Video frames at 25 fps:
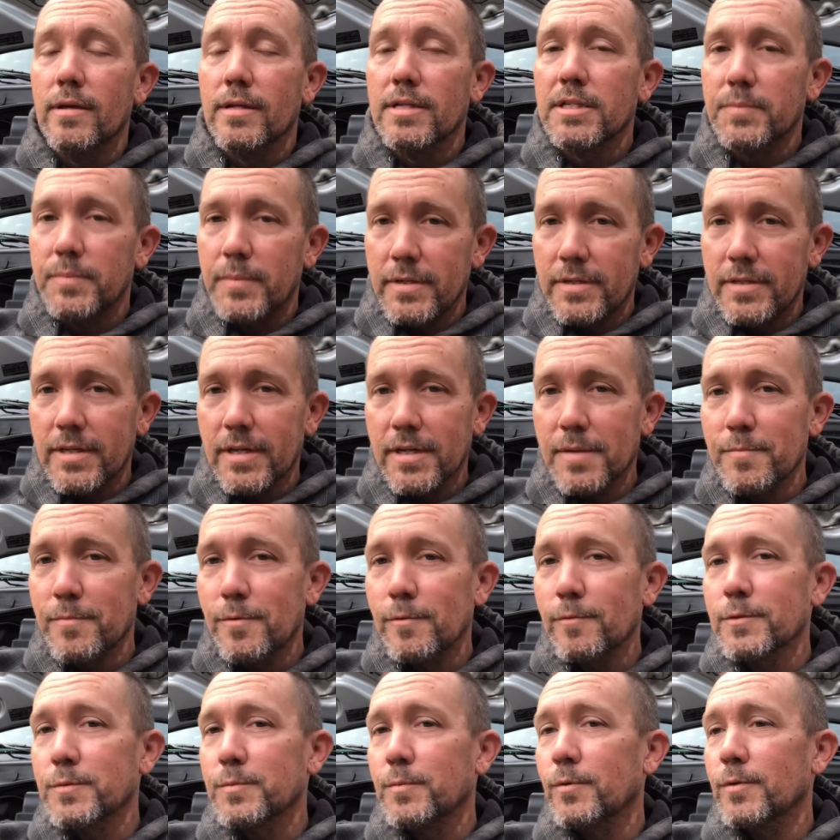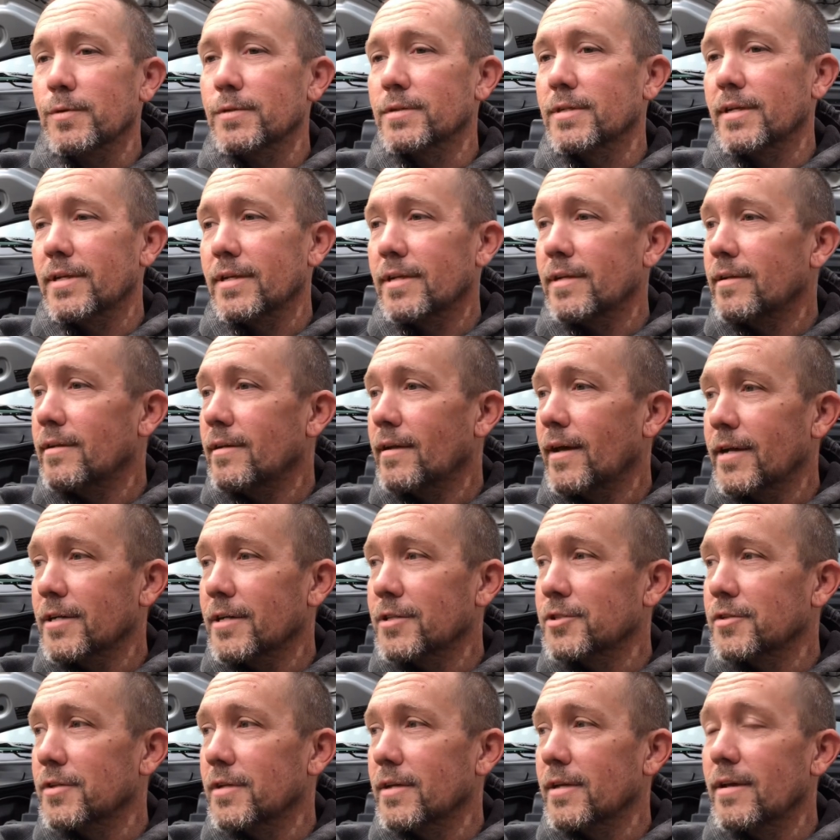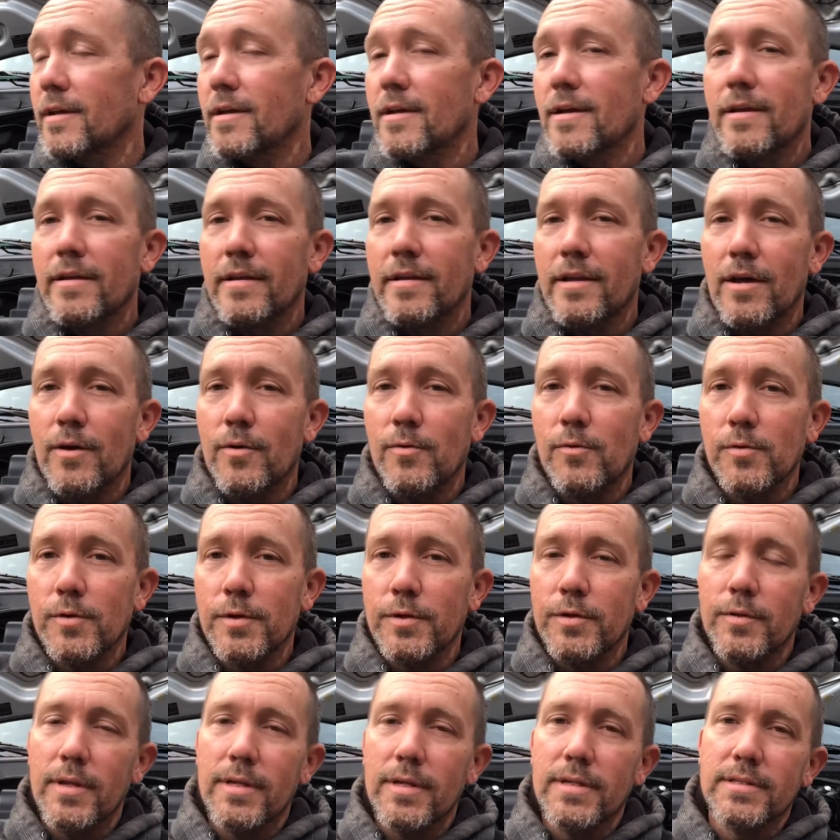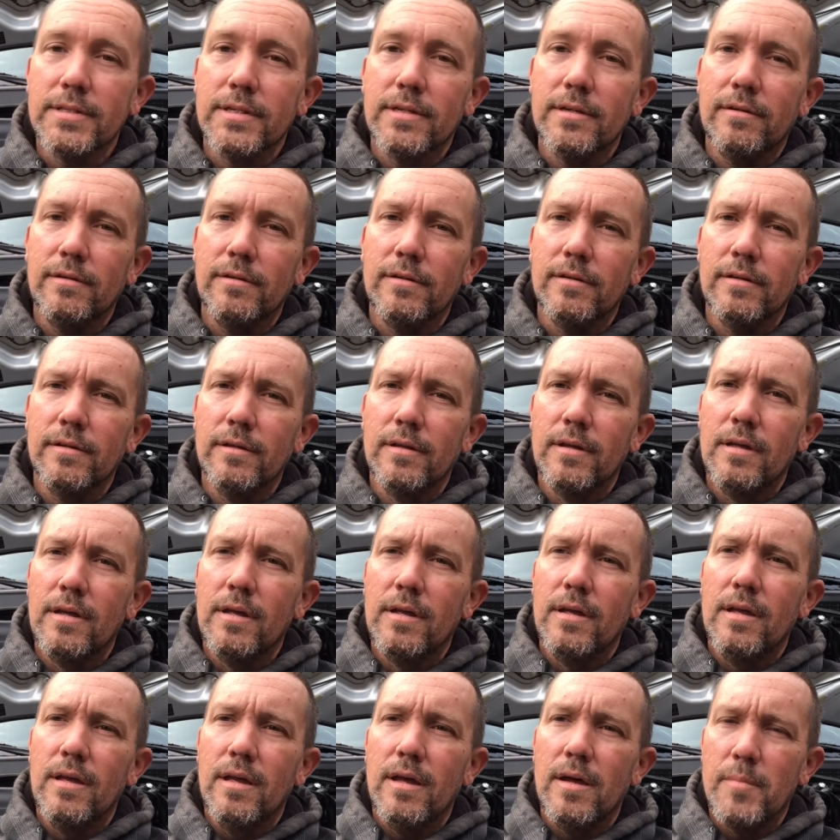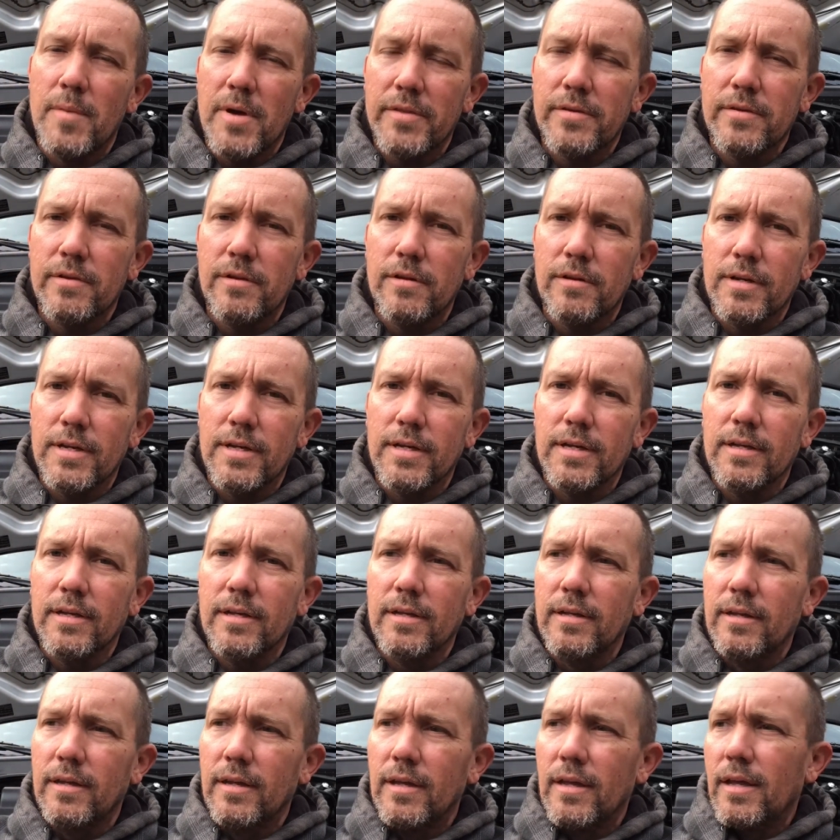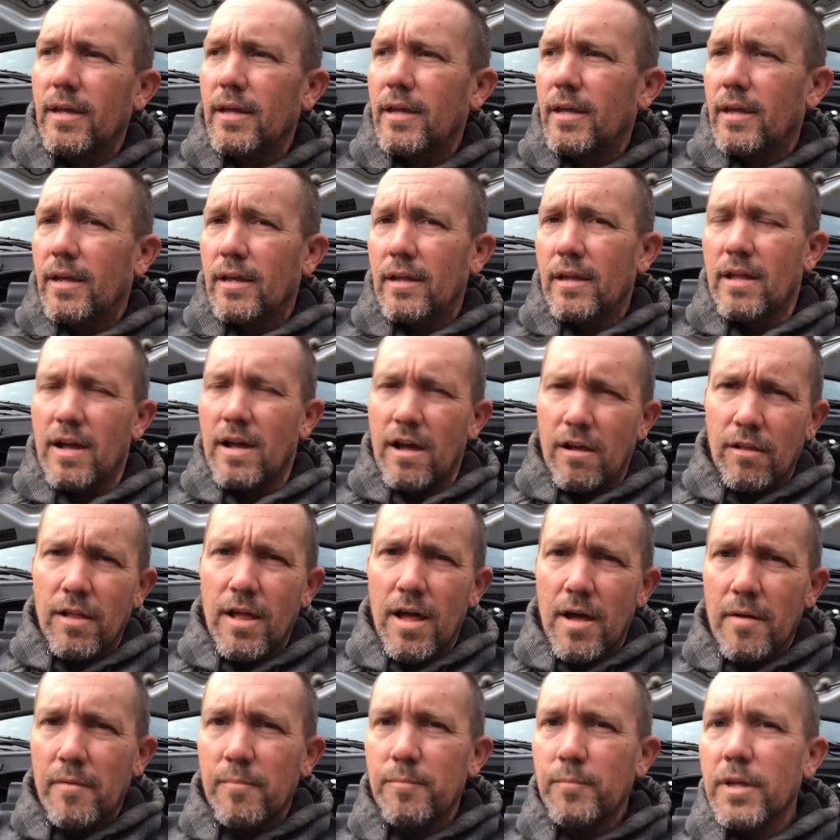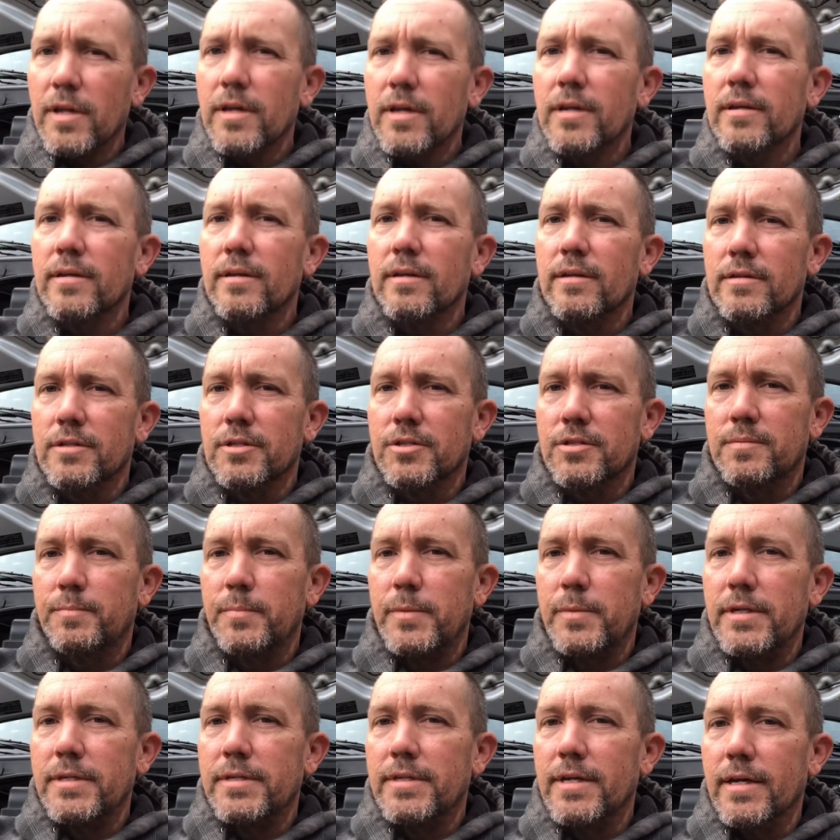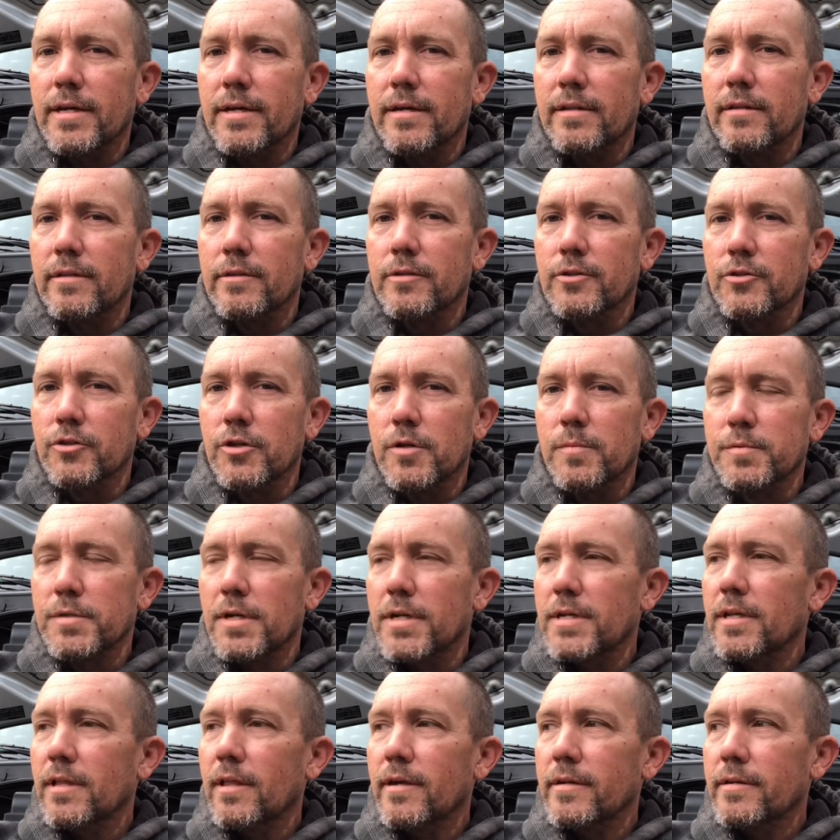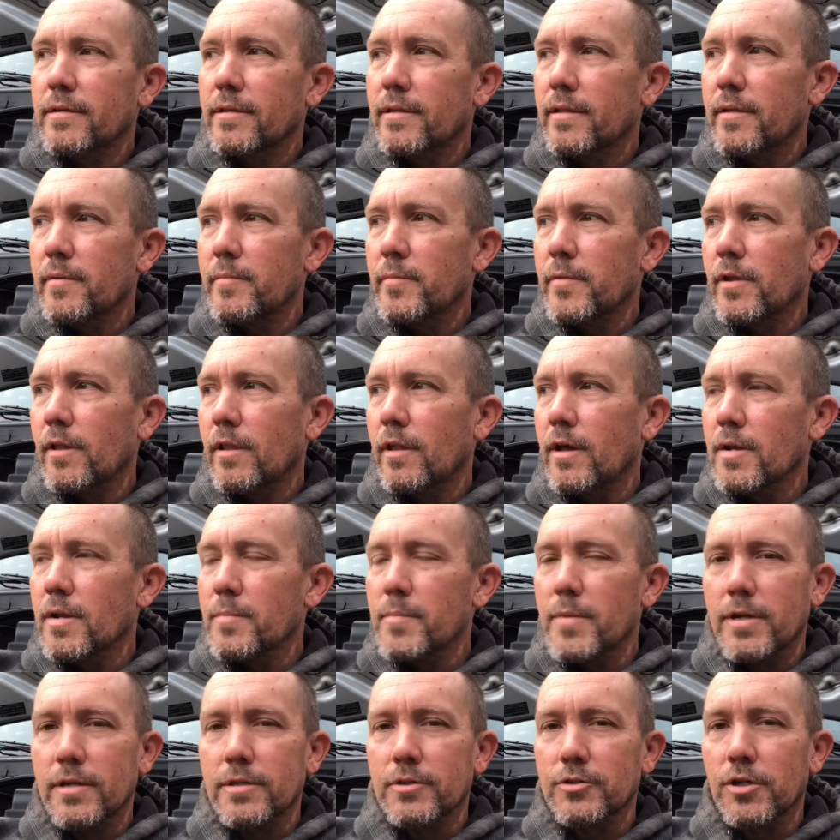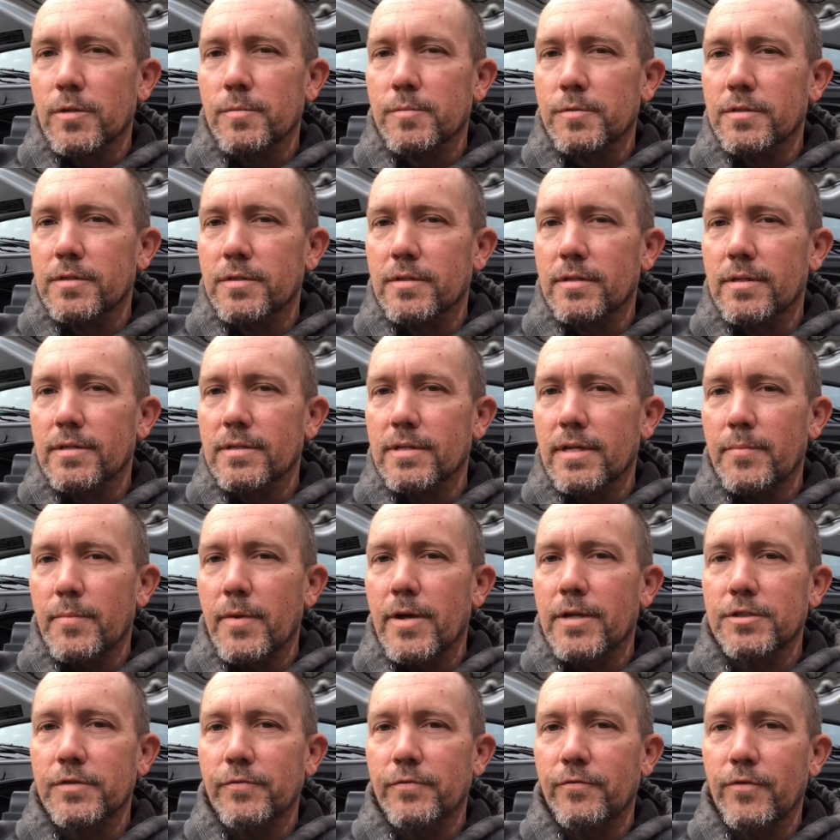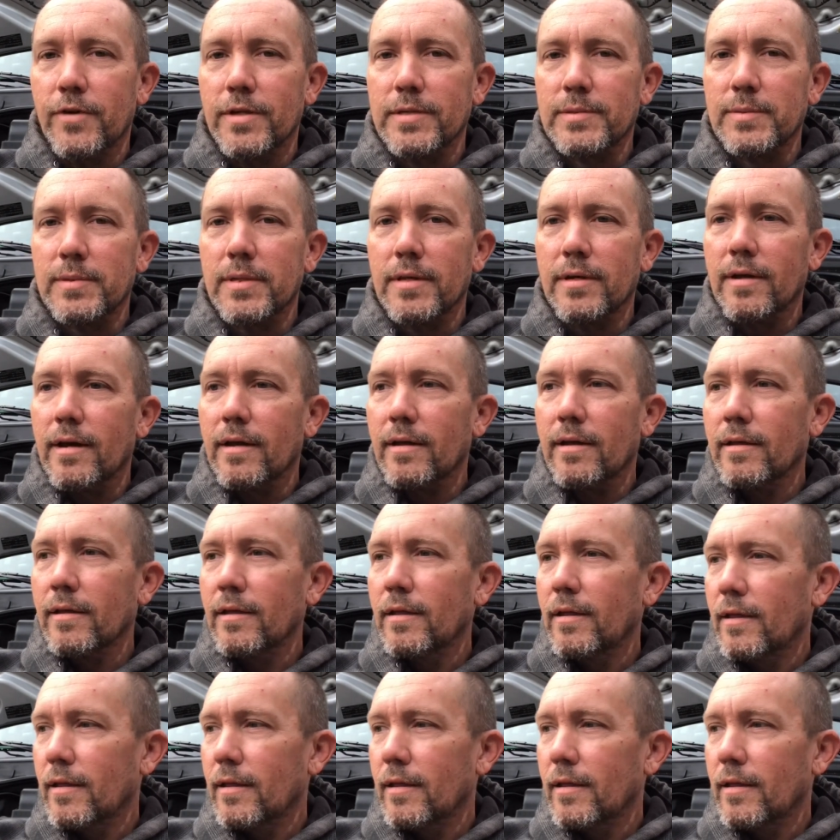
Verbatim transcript: SpeedTech Motorsports, again, actually, not only do they sell a methanol kit, i am linking to SpeedTech in the description. I link to them in a lot of my description because I'm actually friends with the guy.